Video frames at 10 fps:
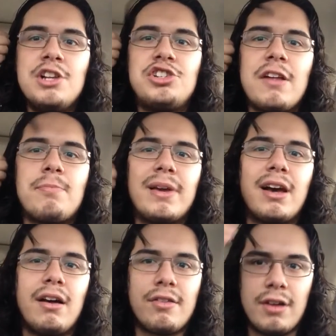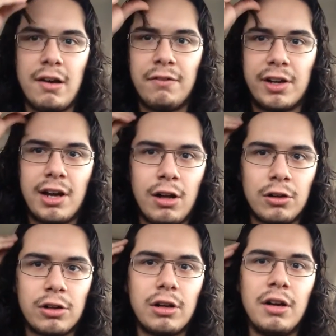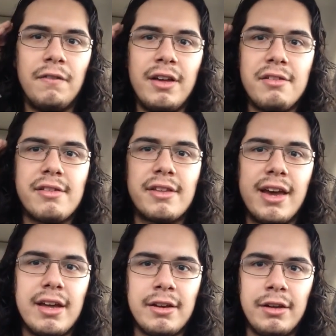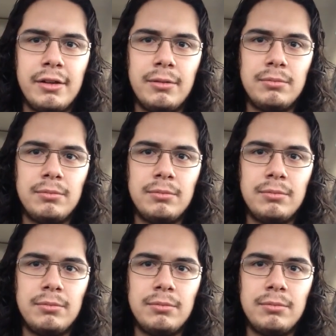just because of the color of his skin.